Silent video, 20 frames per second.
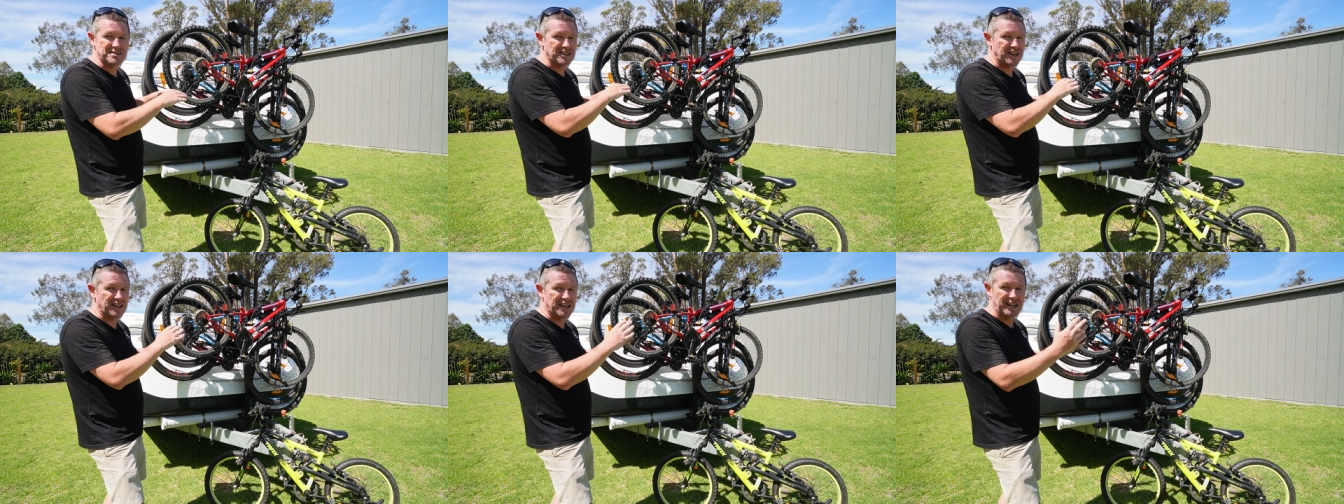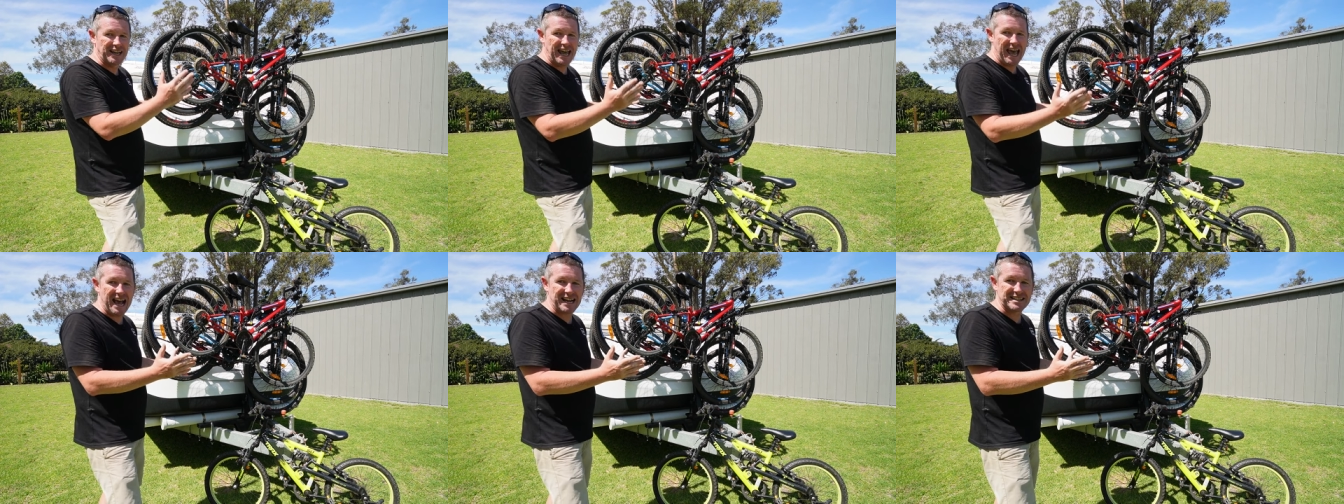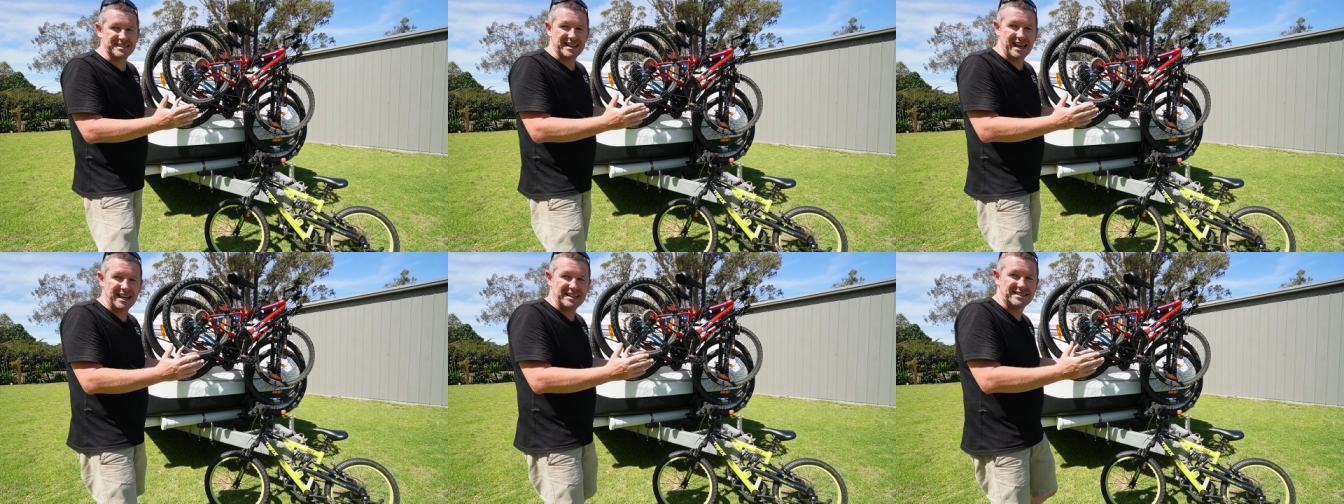so you can
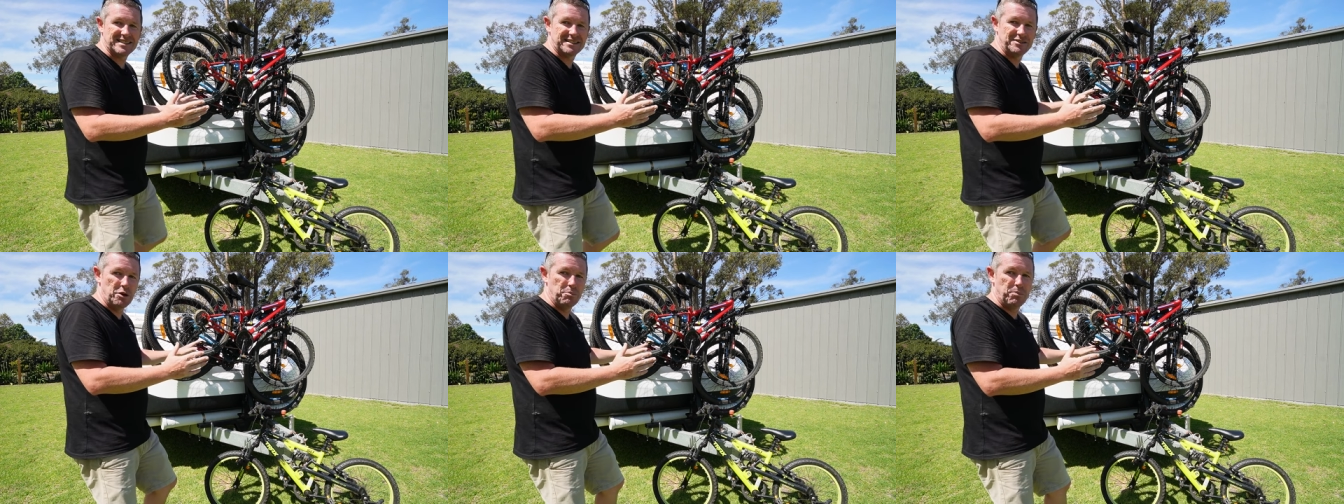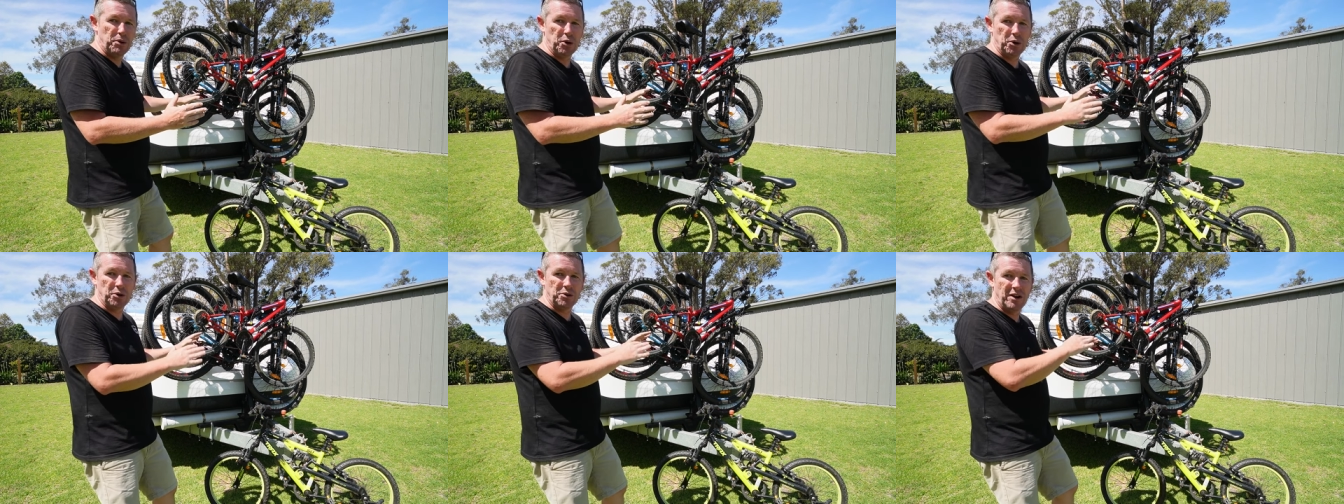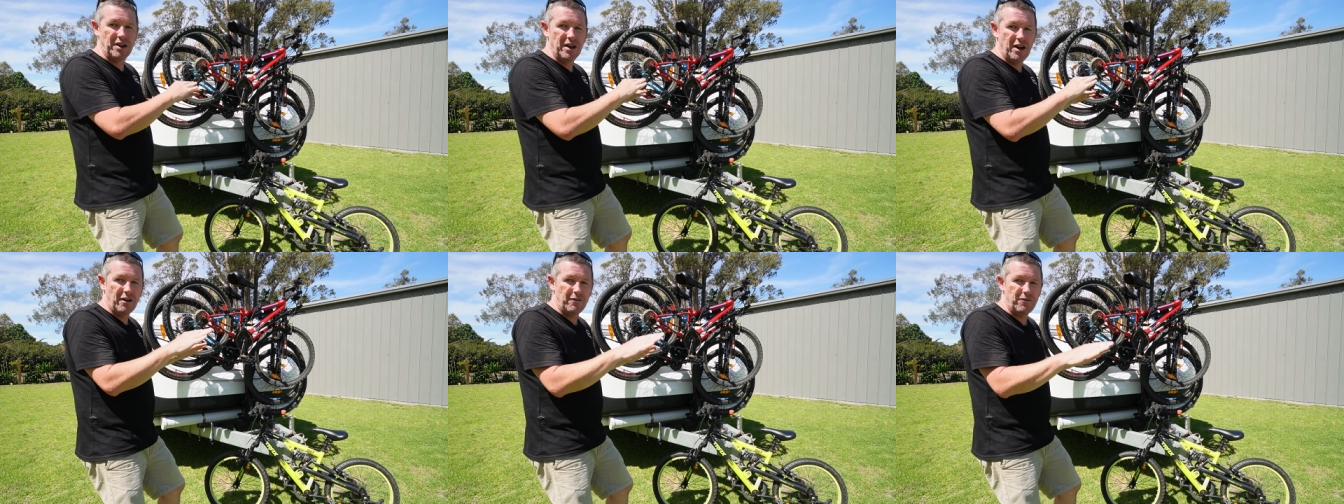access your boot,
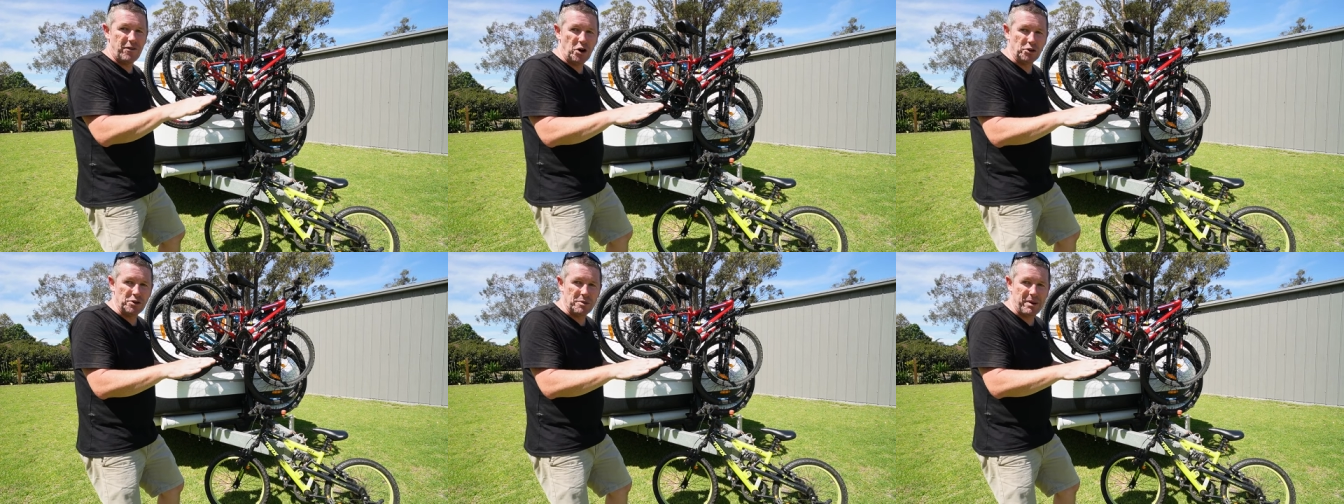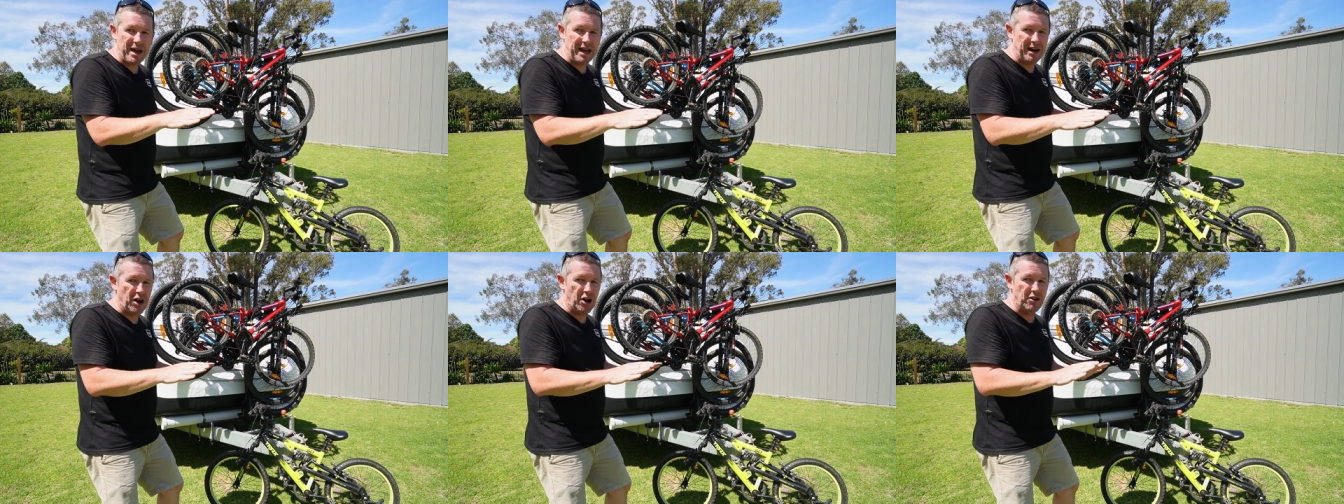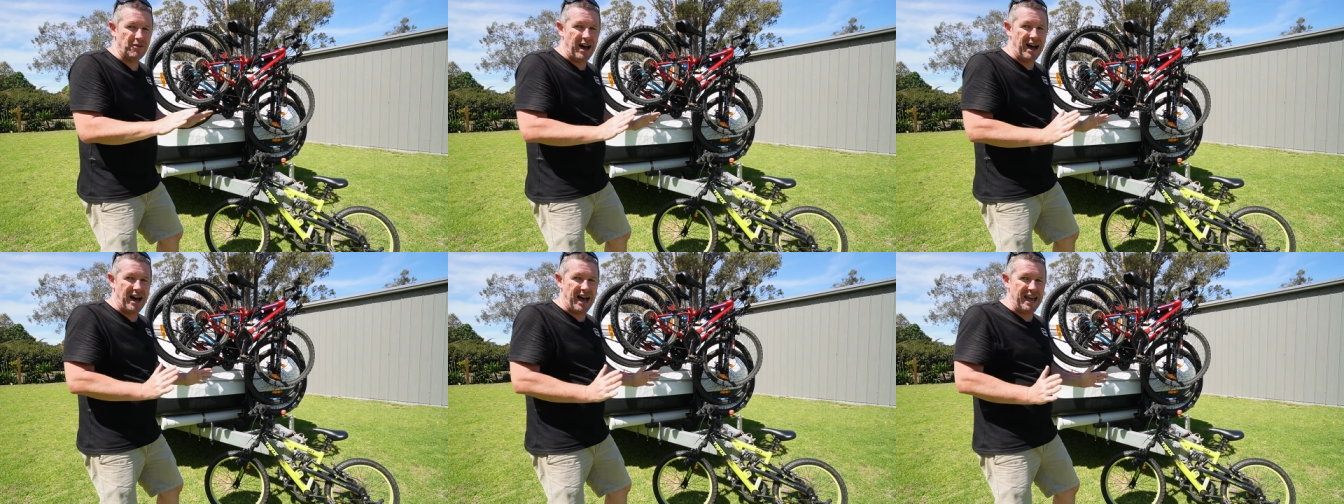fold the bed
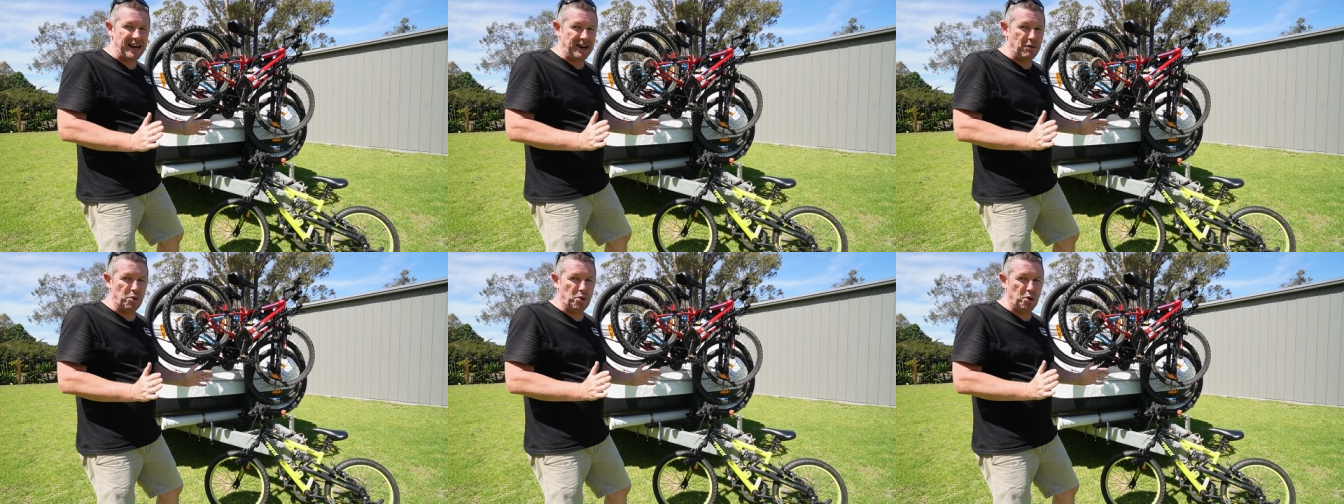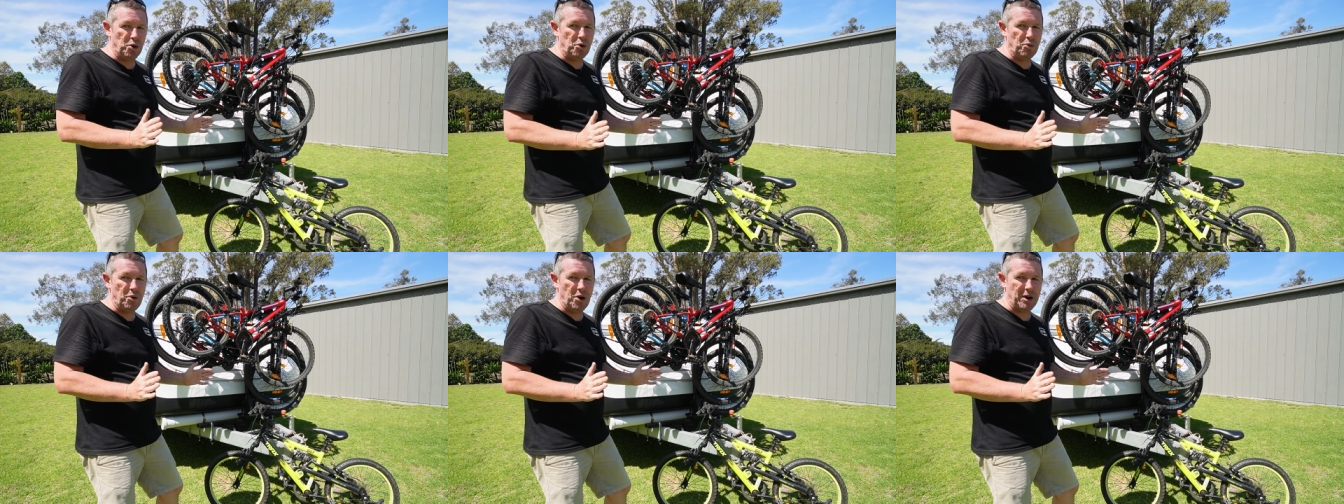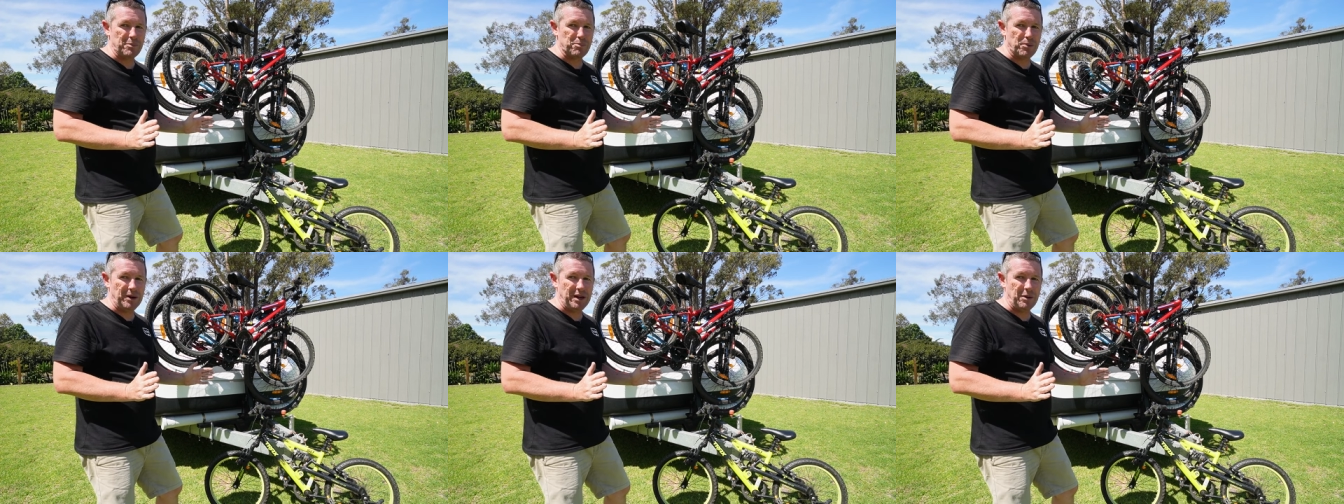over, and it will all
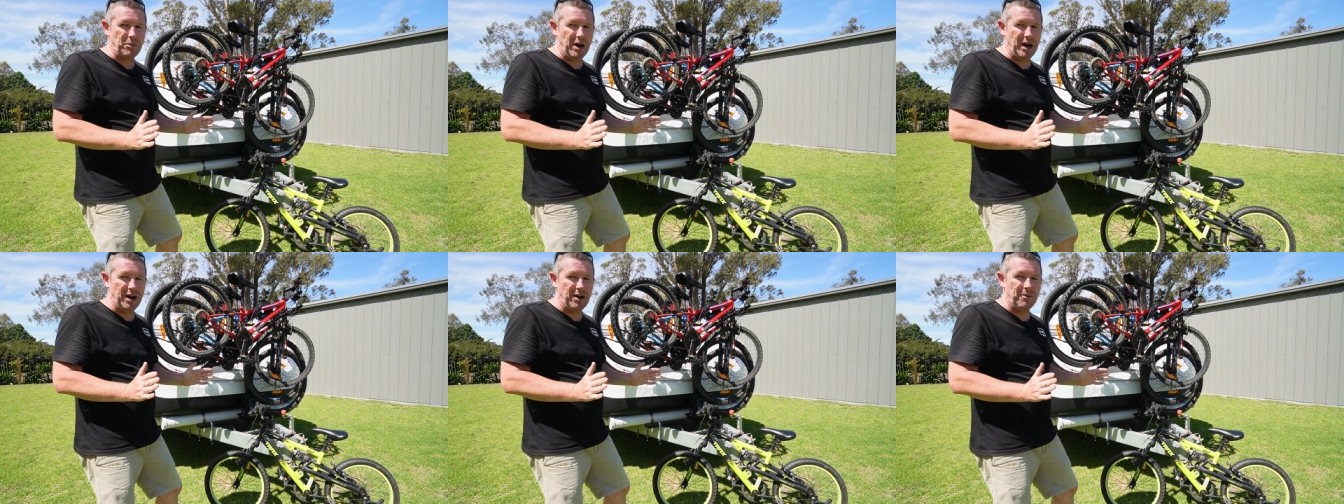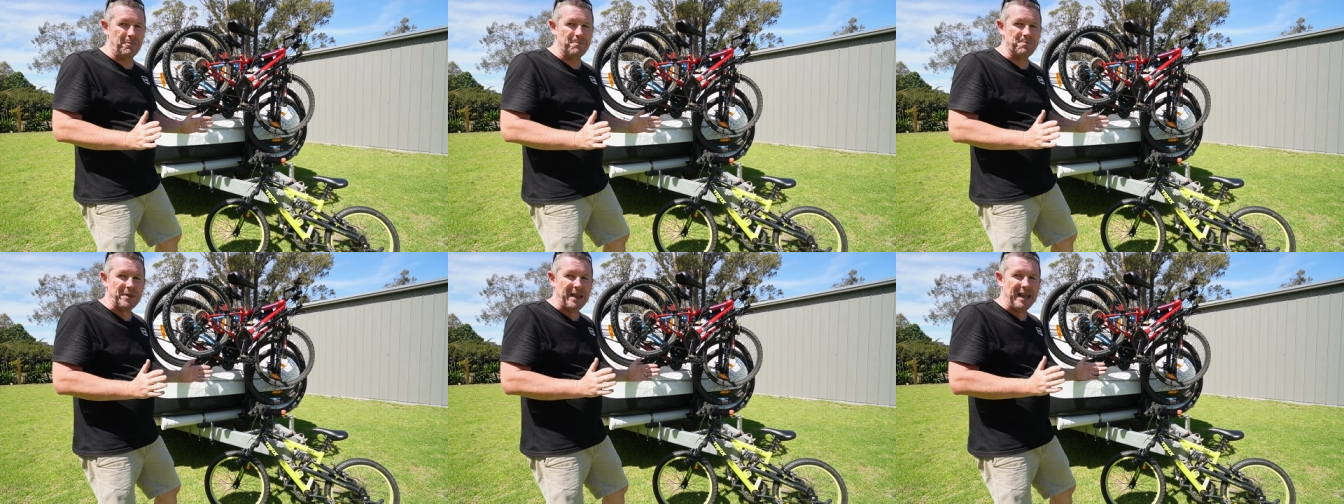work pretty well.